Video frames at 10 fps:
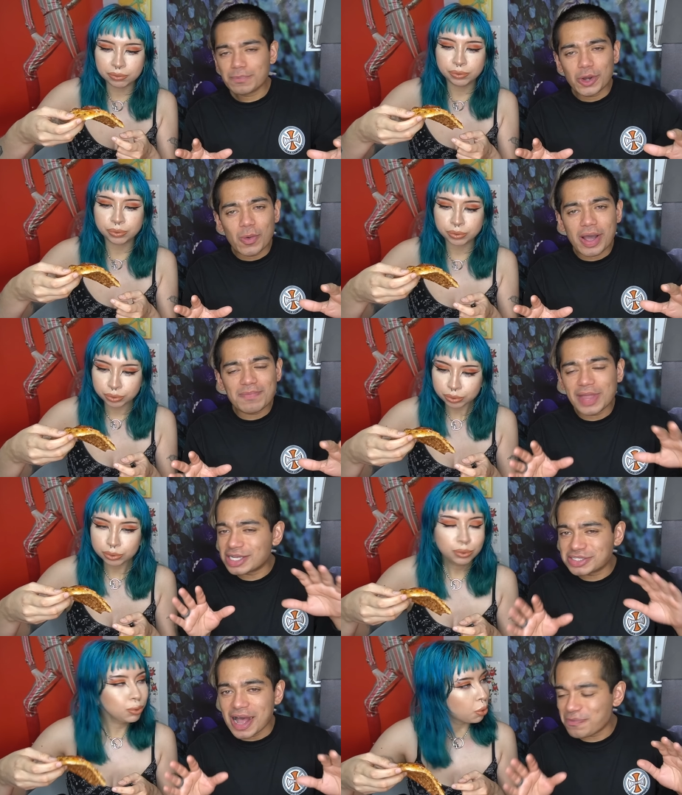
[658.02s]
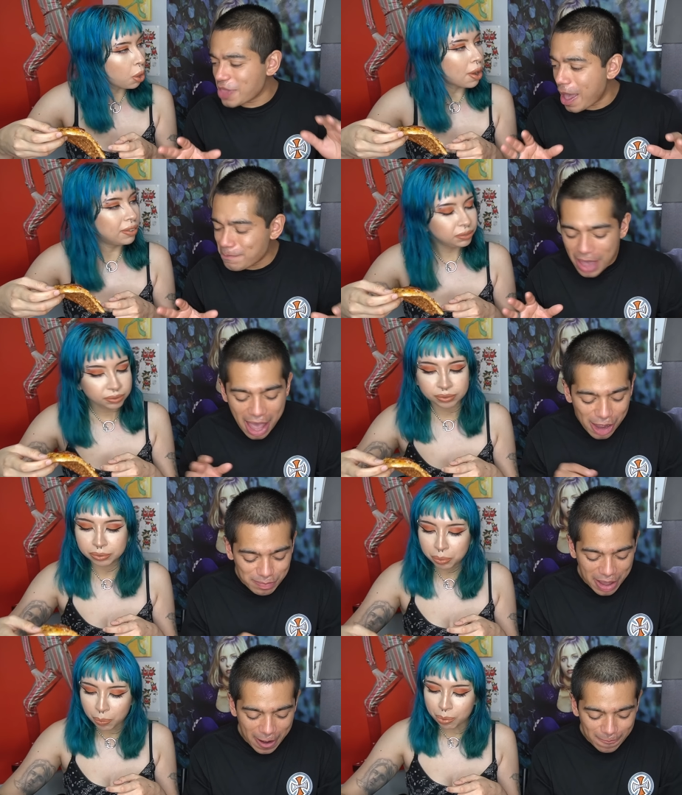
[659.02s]
Speaker 1: you know what? That's not that bad,
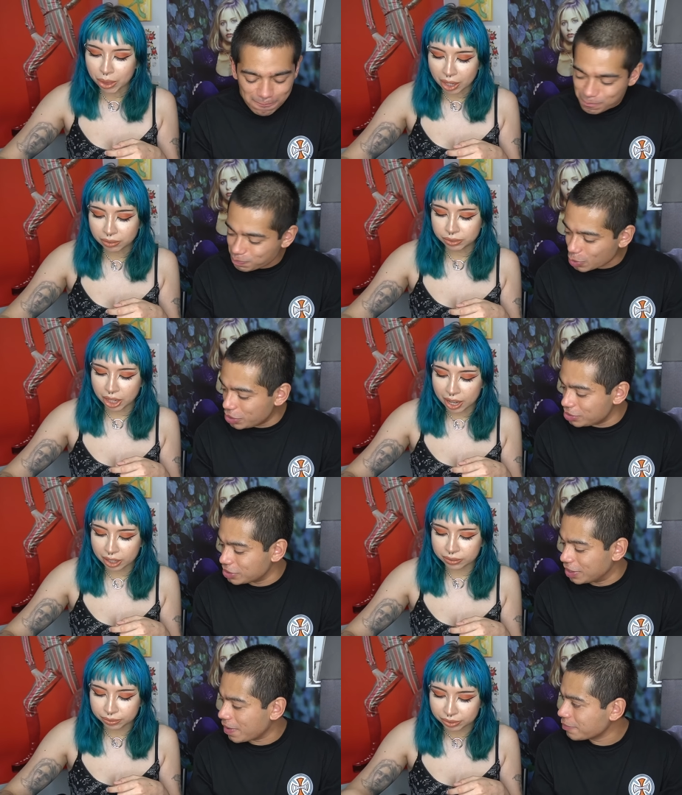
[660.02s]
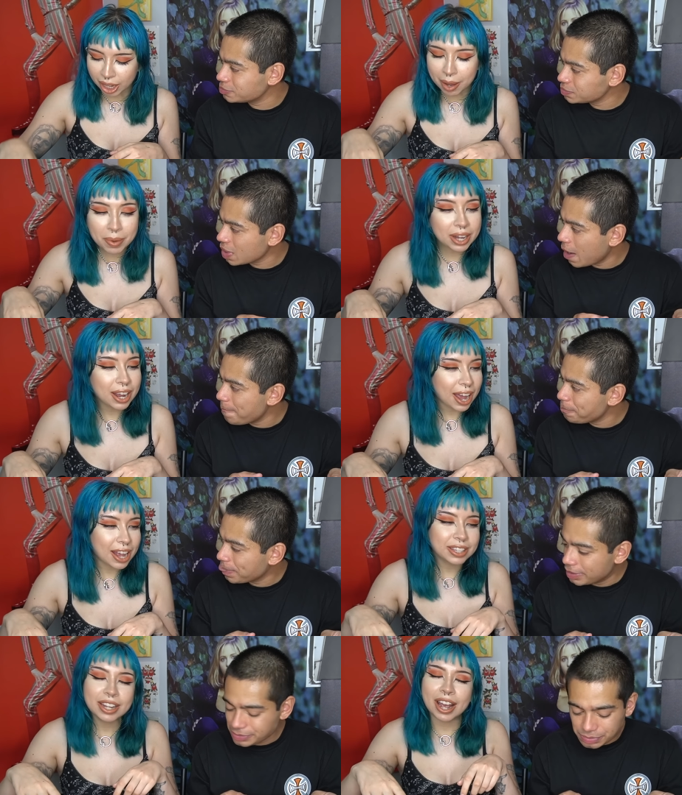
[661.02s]
man. What do you think?
Speaker 2: I mean, it
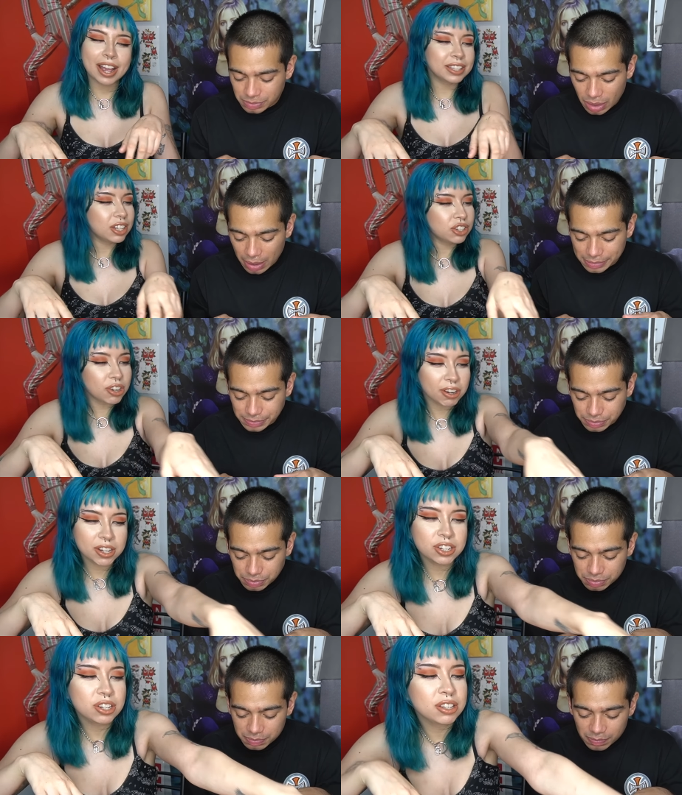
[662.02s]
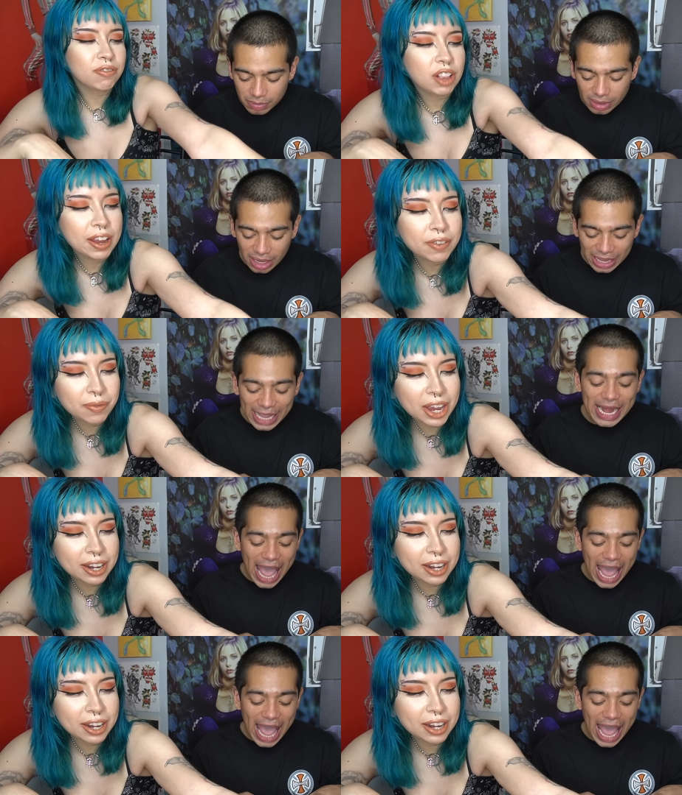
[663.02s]
has it has the Chuck E. Cheese flavor. It man.